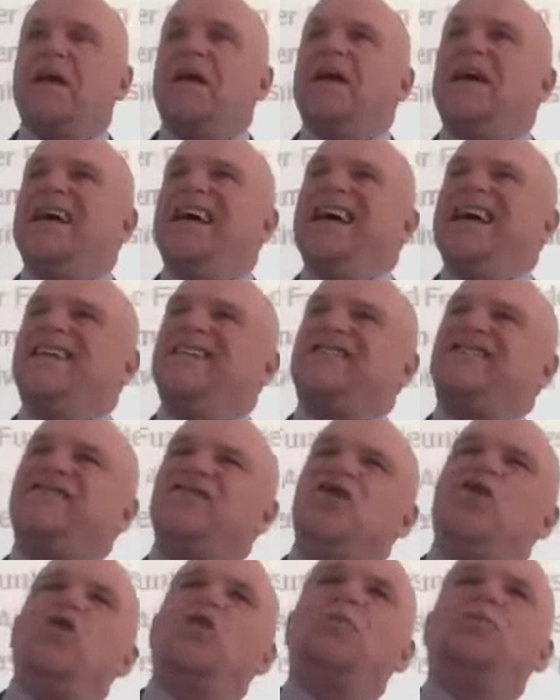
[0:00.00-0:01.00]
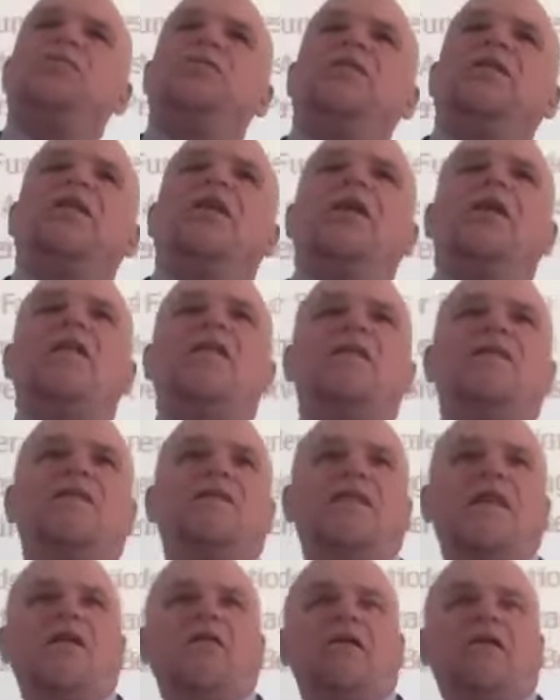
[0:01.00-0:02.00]
It assumes
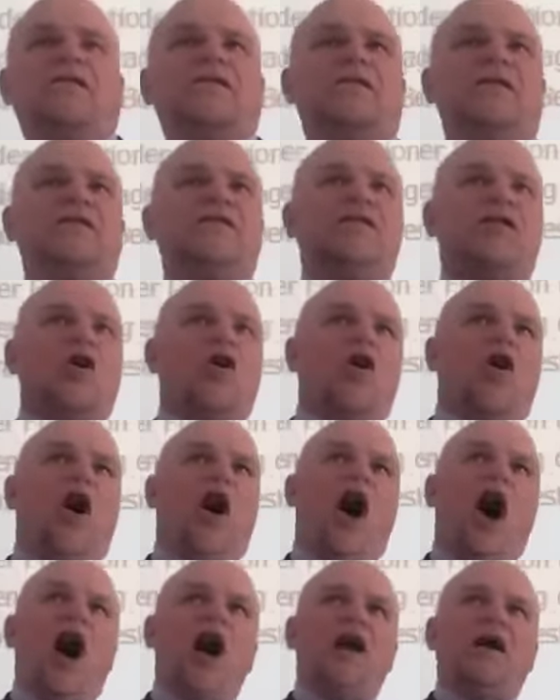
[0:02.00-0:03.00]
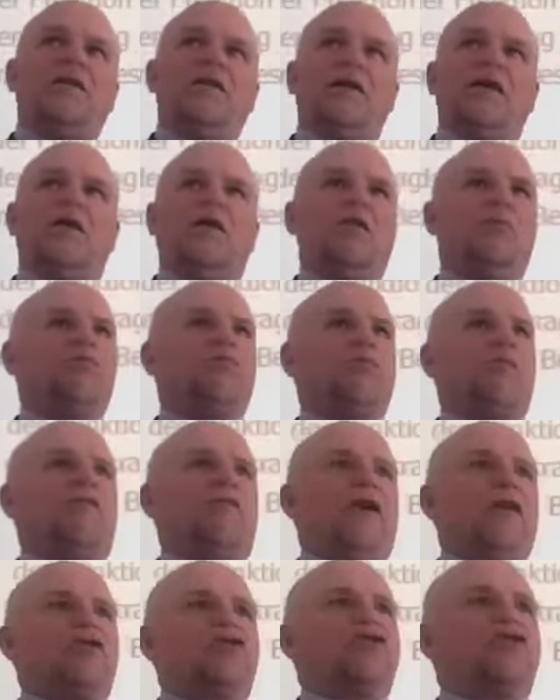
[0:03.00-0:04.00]
there is this ideal
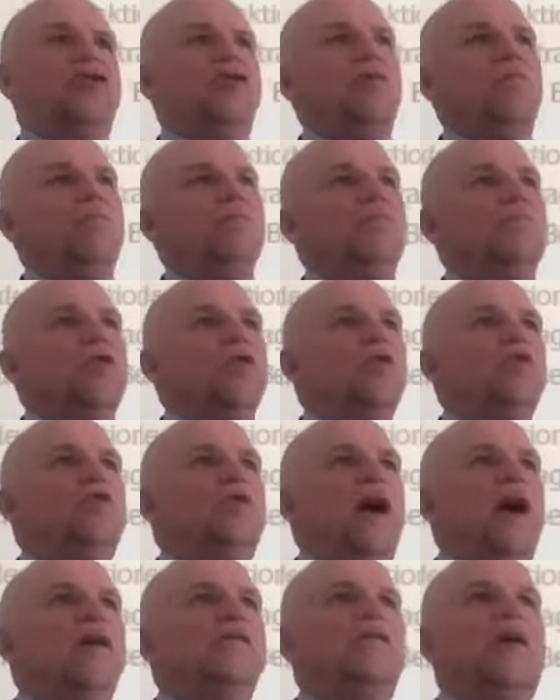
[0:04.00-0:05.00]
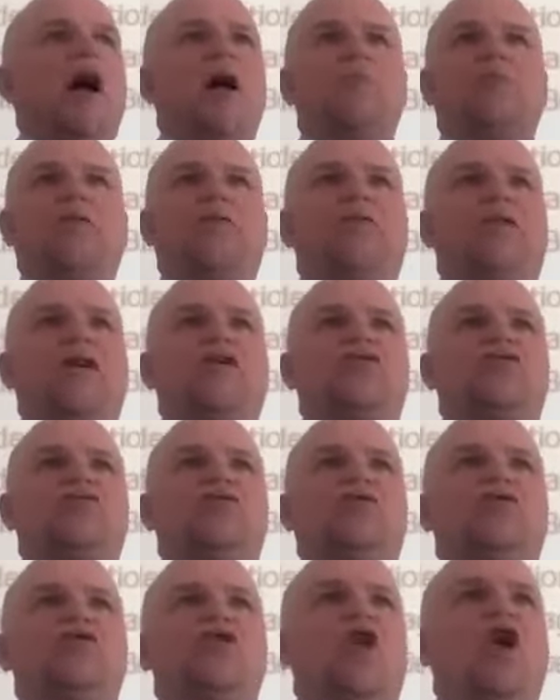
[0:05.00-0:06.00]
professional who does a professional
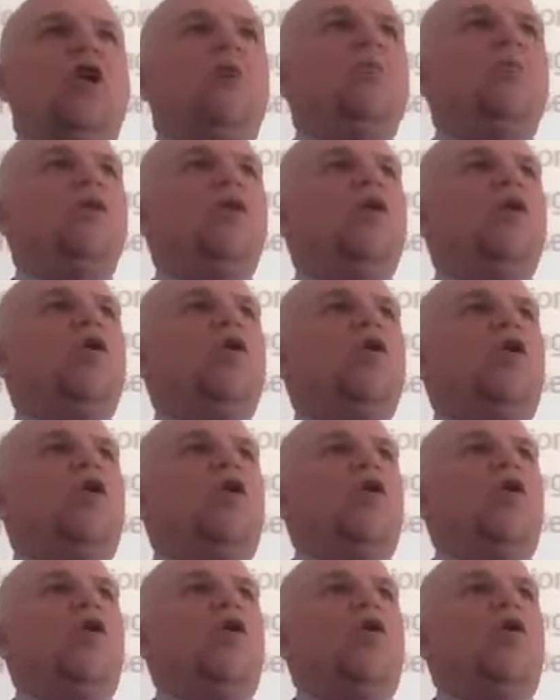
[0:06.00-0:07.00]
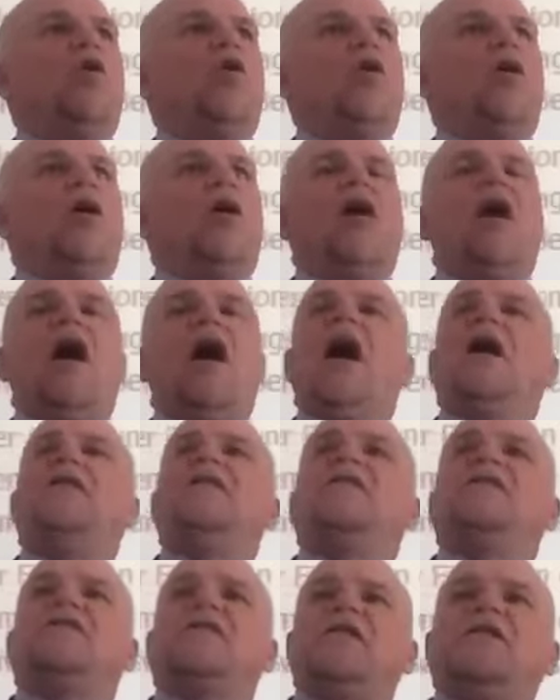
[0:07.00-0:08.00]
job, and
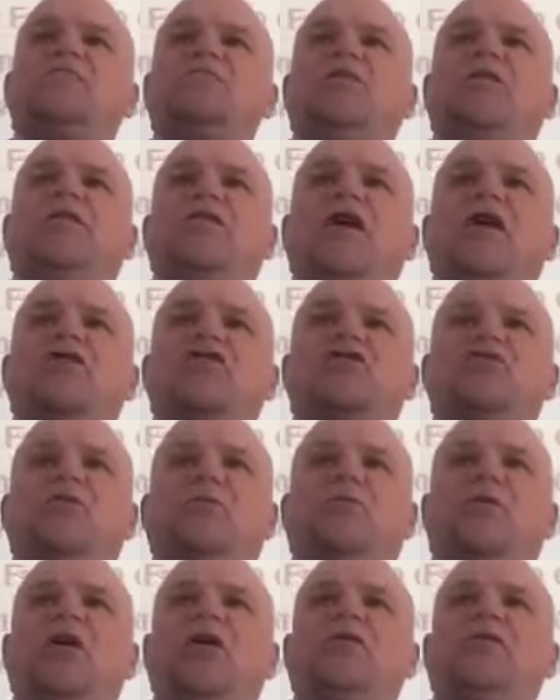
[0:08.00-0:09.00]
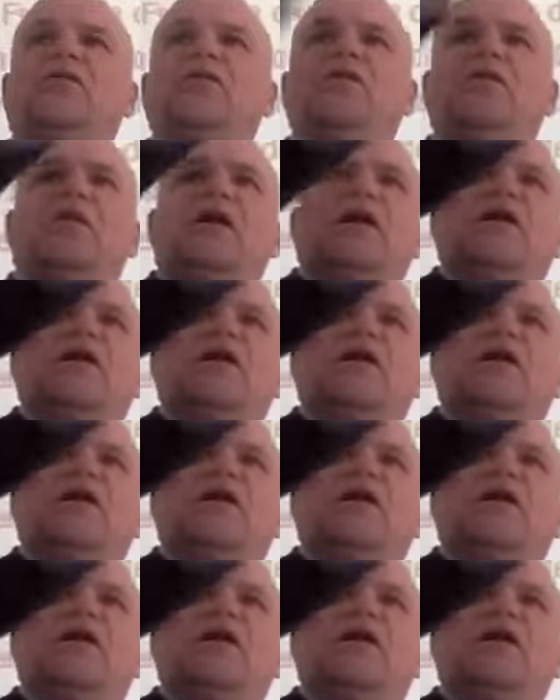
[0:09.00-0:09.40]
this professional person is